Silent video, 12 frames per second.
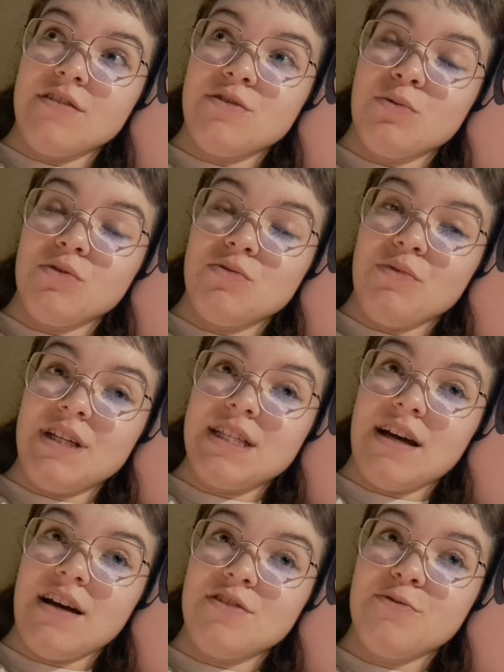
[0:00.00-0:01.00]
towards
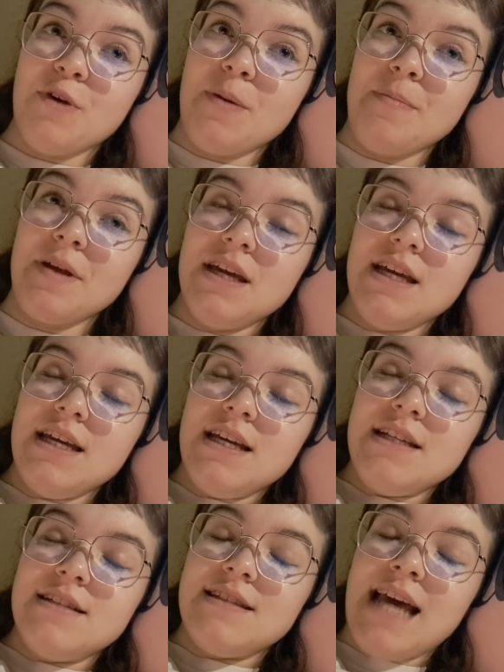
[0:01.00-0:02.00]
research from
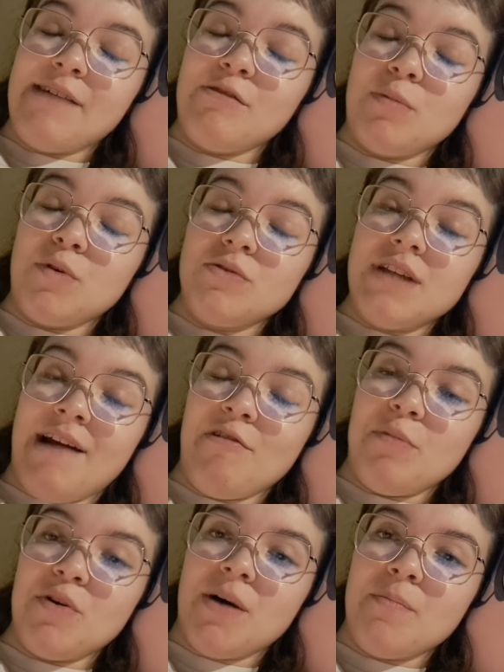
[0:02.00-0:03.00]
terrible
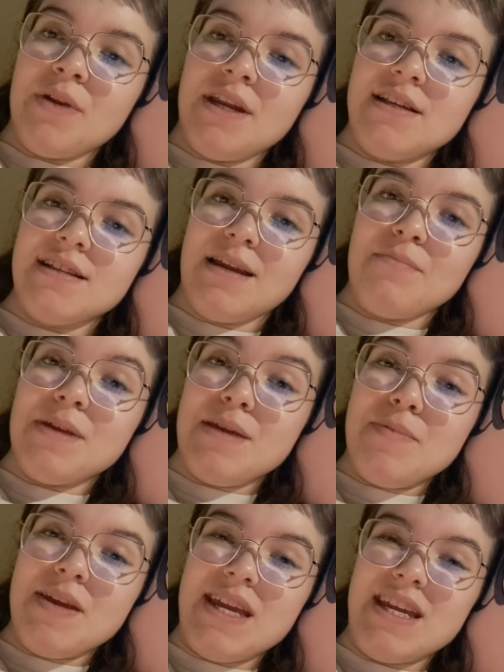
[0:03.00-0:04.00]
companies like
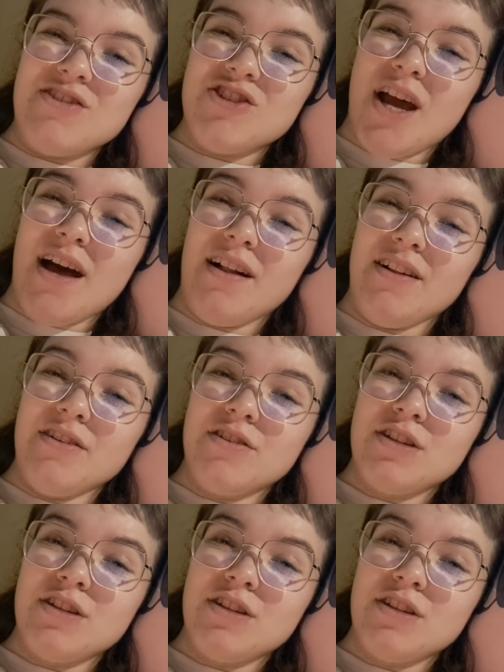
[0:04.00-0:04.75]
BP, Shell,